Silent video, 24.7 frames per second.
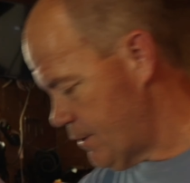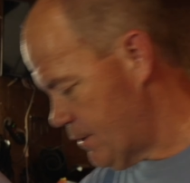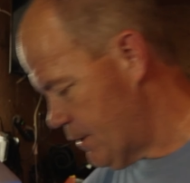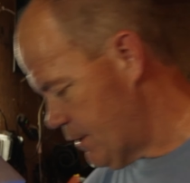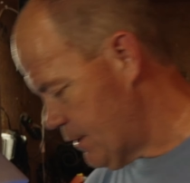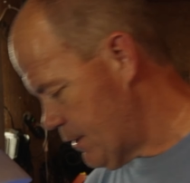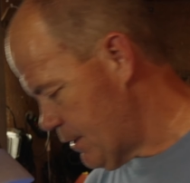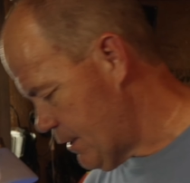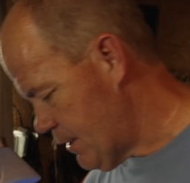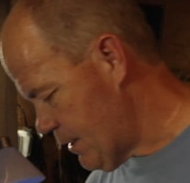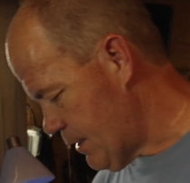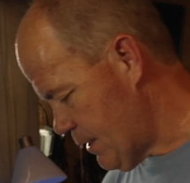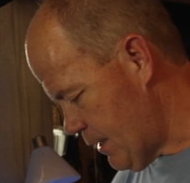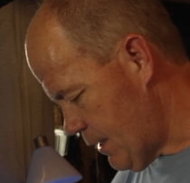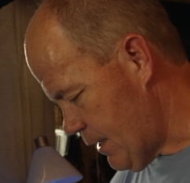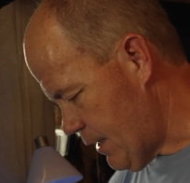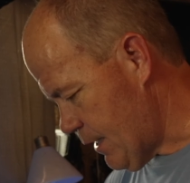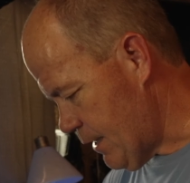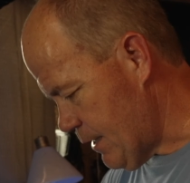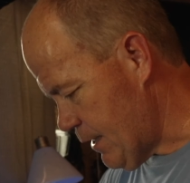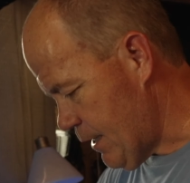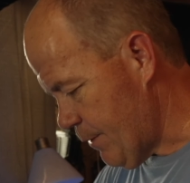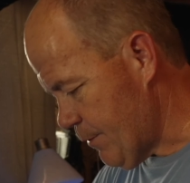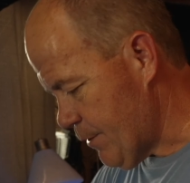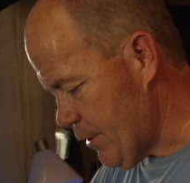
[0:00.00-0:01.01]
And
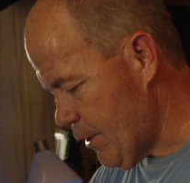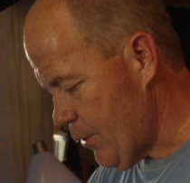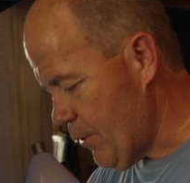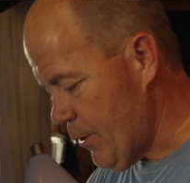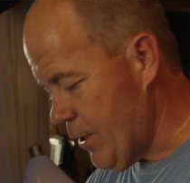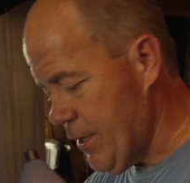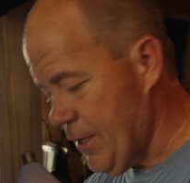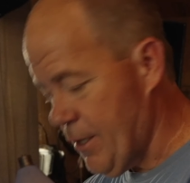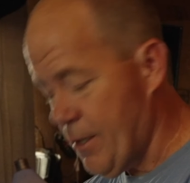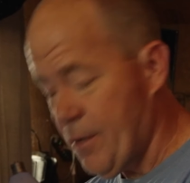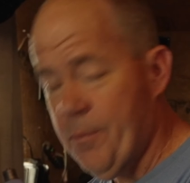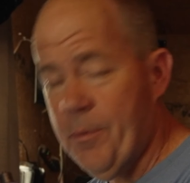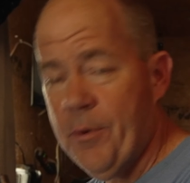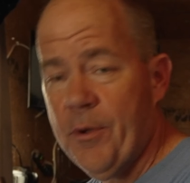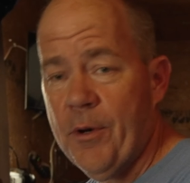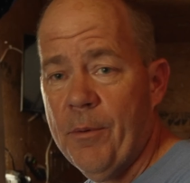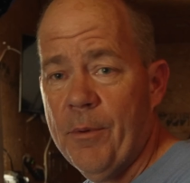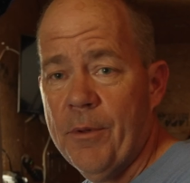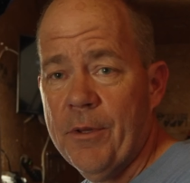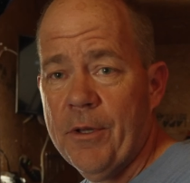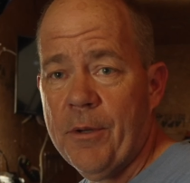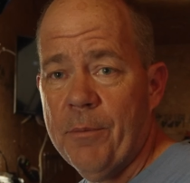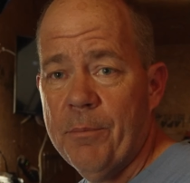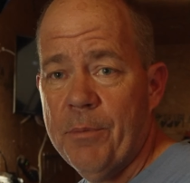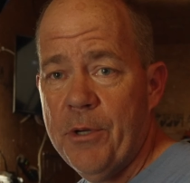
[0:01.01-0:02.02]
then I'm going and put them on
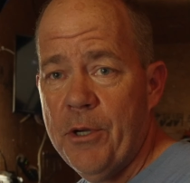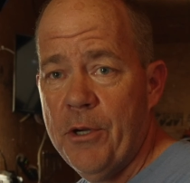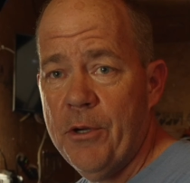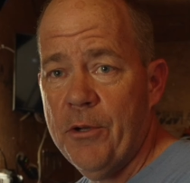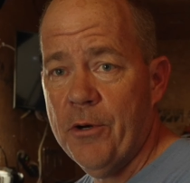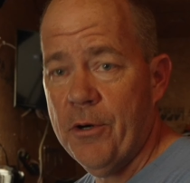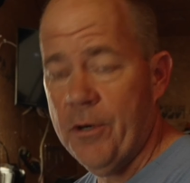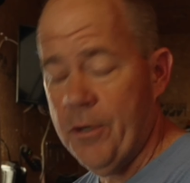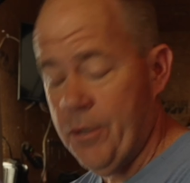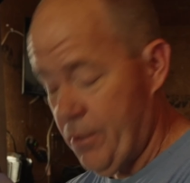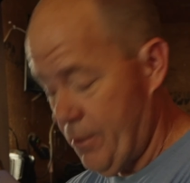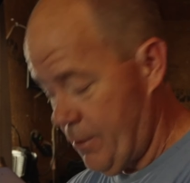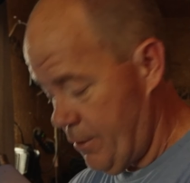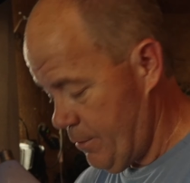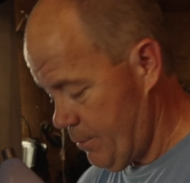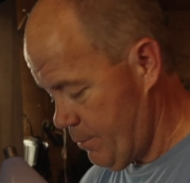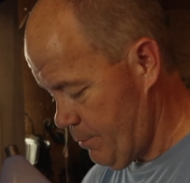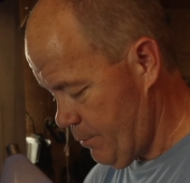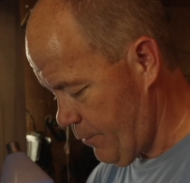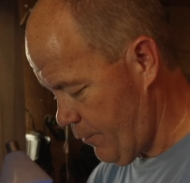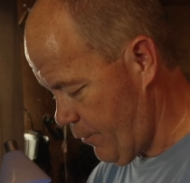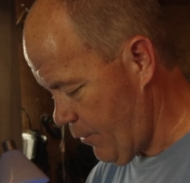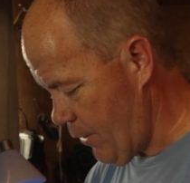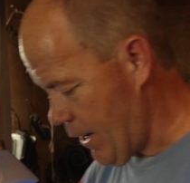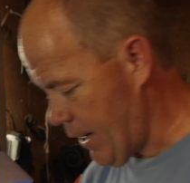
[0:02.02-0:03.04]
the computer
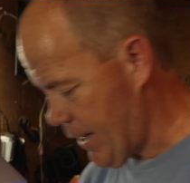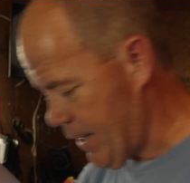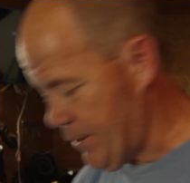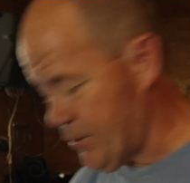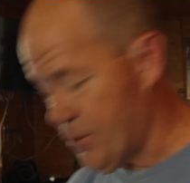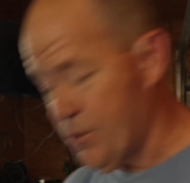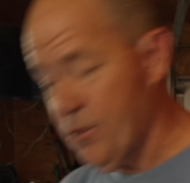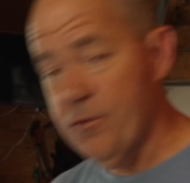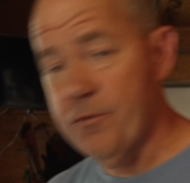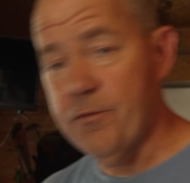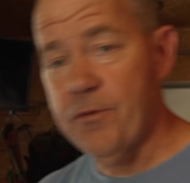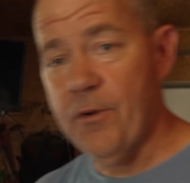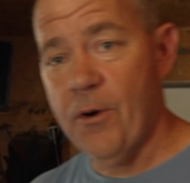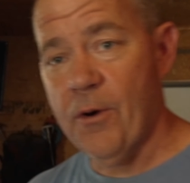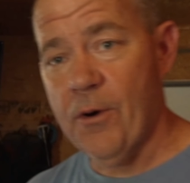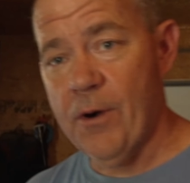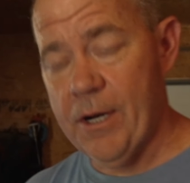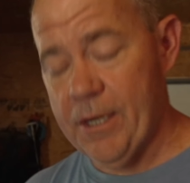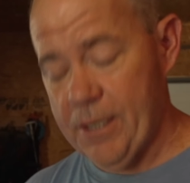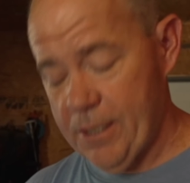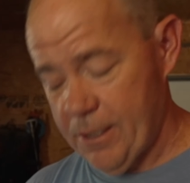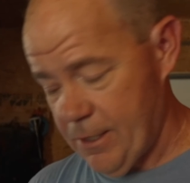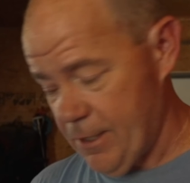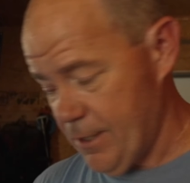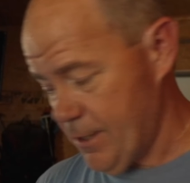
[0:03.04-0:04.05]
before I get too far
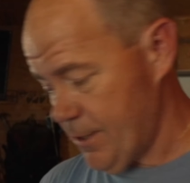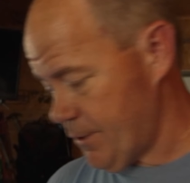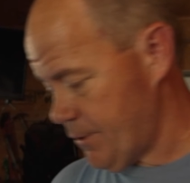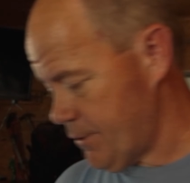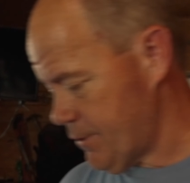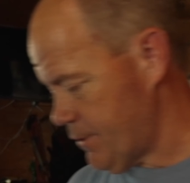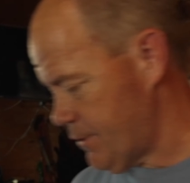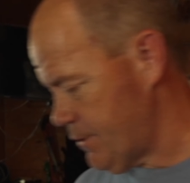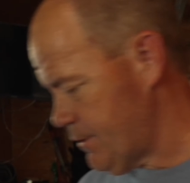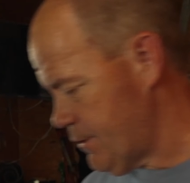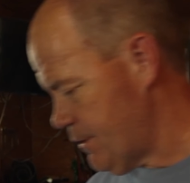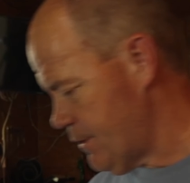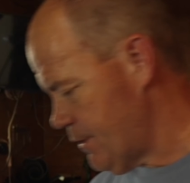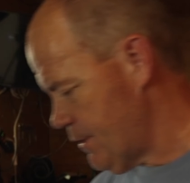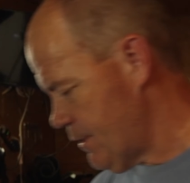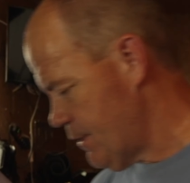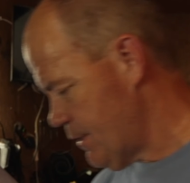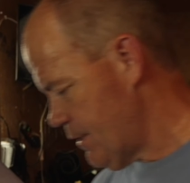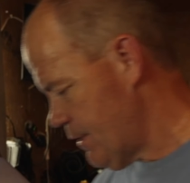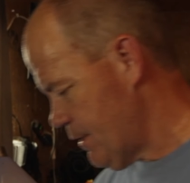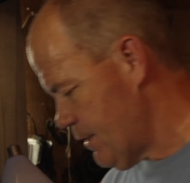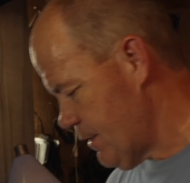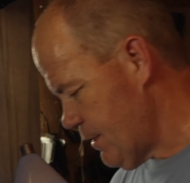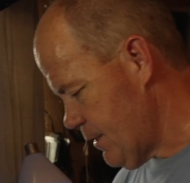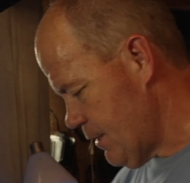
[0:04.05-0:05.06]
into this
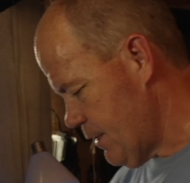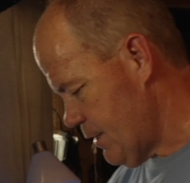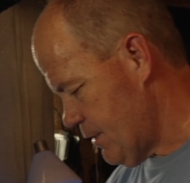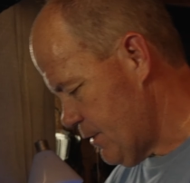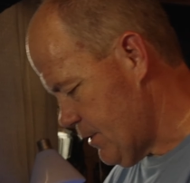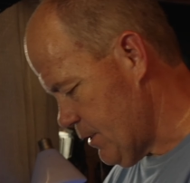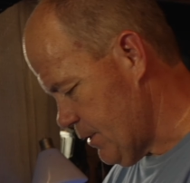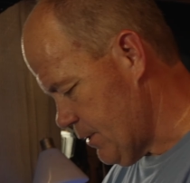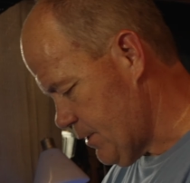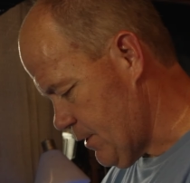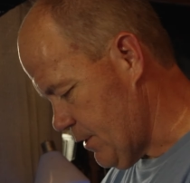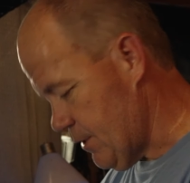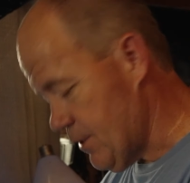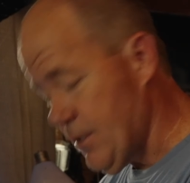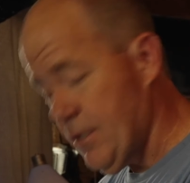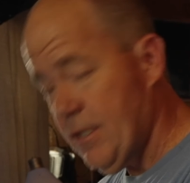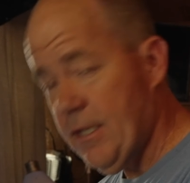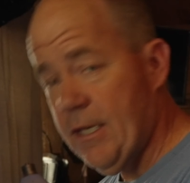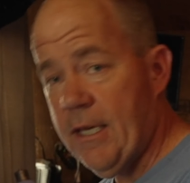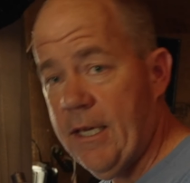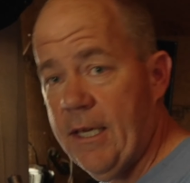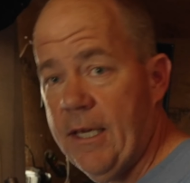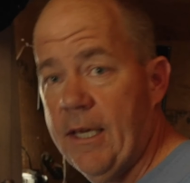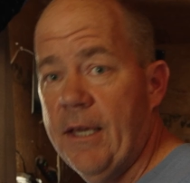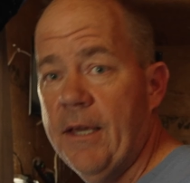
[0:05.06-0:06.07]
just to
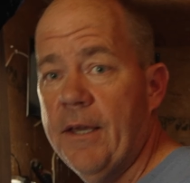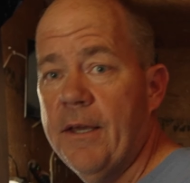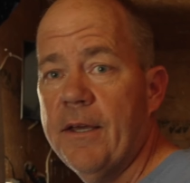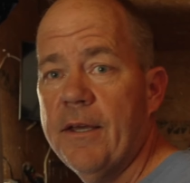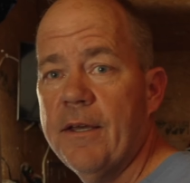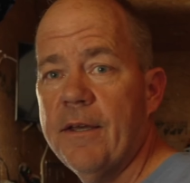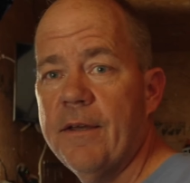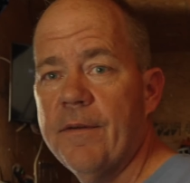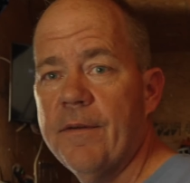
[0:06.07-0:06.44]
see